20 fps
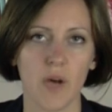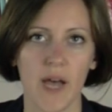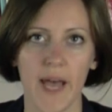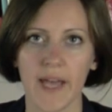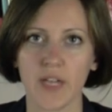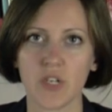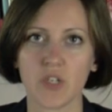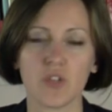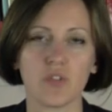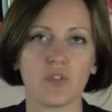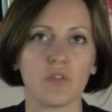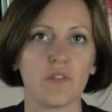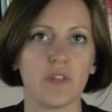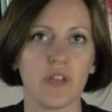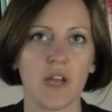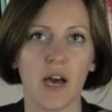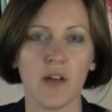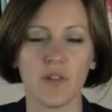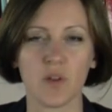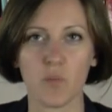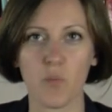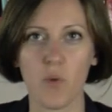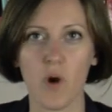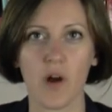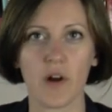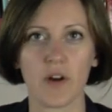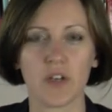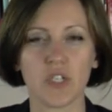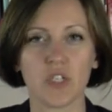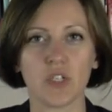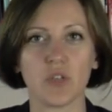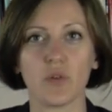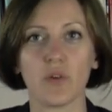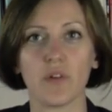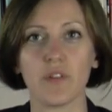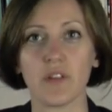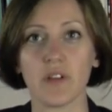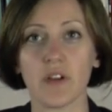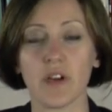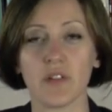actor, the other party,
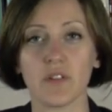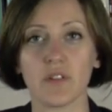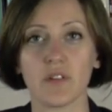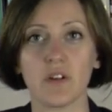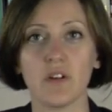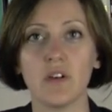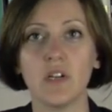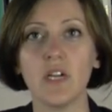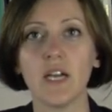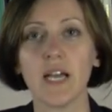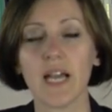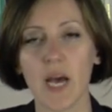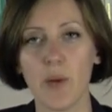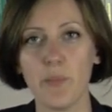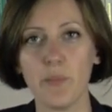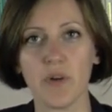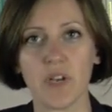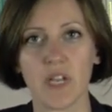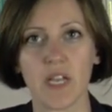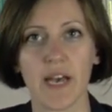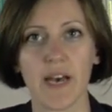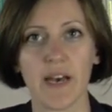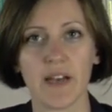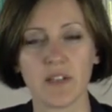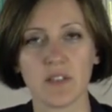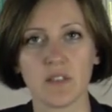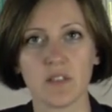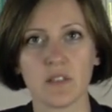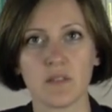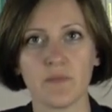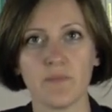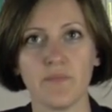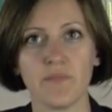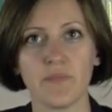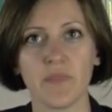or the other company acts,